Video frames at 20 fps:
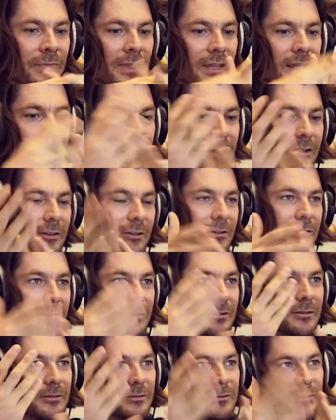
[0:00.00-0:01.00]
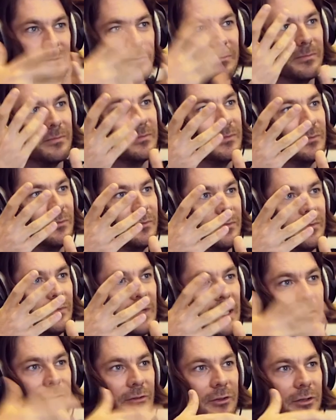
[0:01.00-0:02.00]
How long
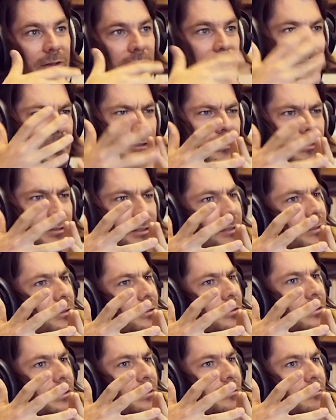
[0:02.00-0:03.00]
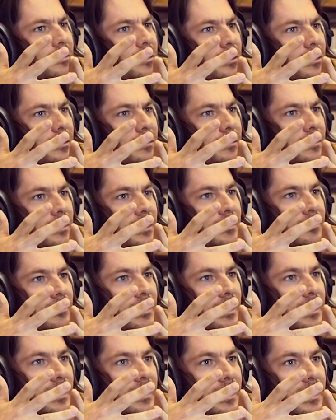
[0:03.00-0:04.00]
are you still involved in
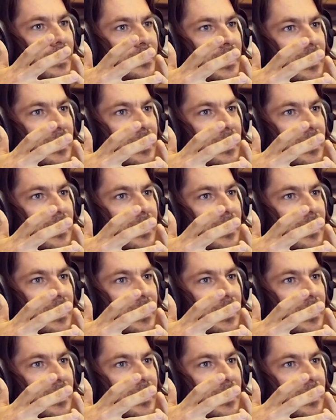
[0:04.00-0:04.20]
running that